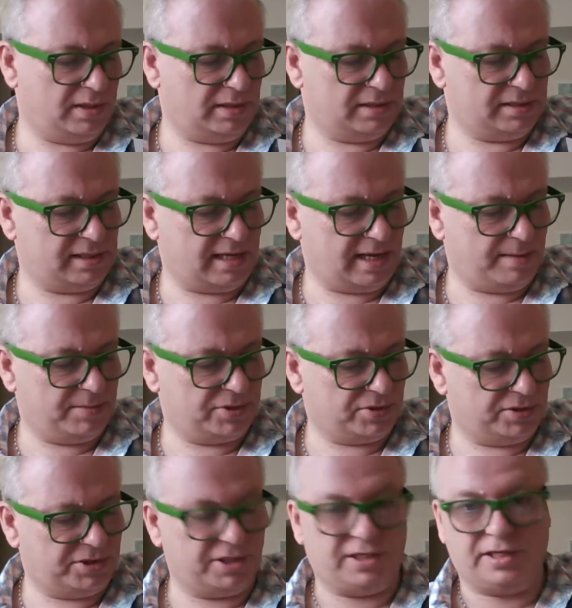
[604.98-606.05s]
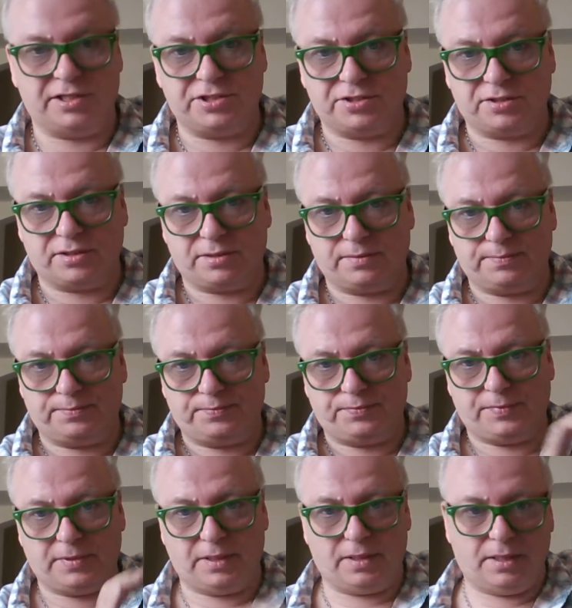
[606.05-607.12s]
and the same, touching each other.
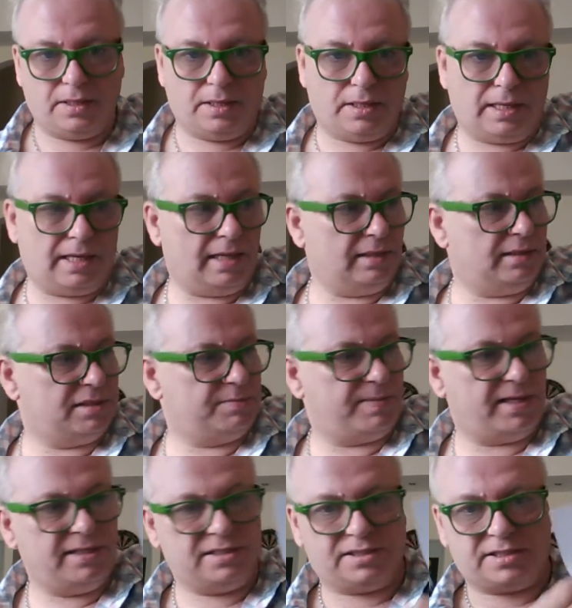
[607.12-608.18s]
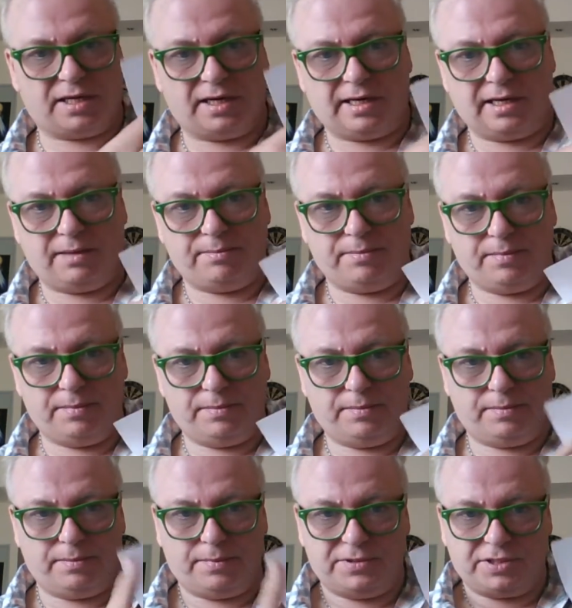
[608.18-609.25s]
And the space-time
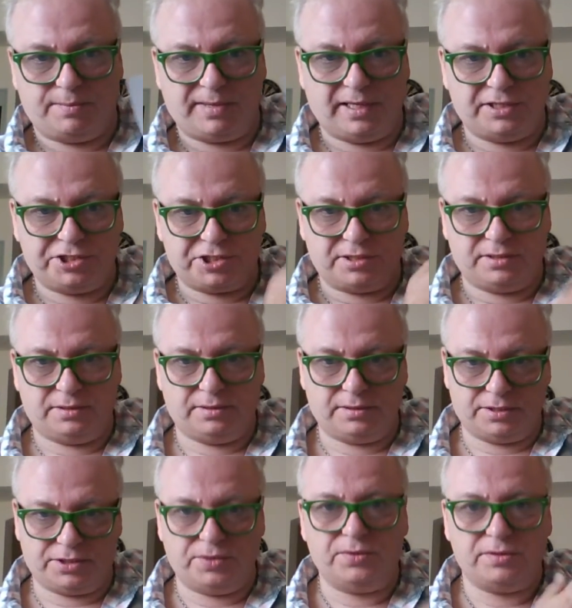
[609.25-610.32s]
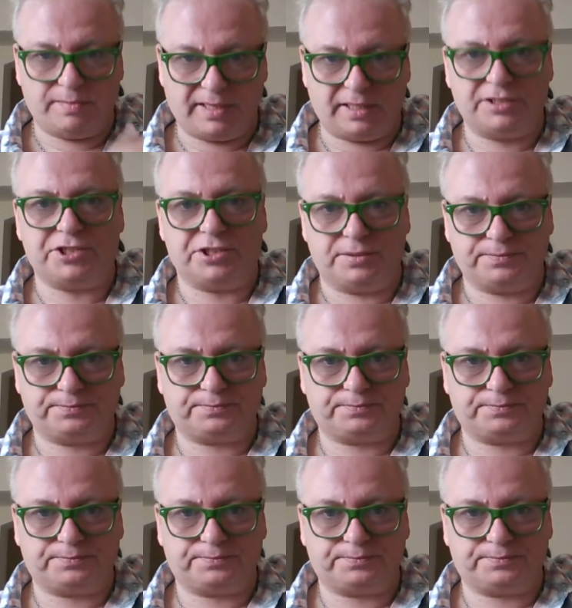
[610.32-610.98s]
dimension, the two-dimension,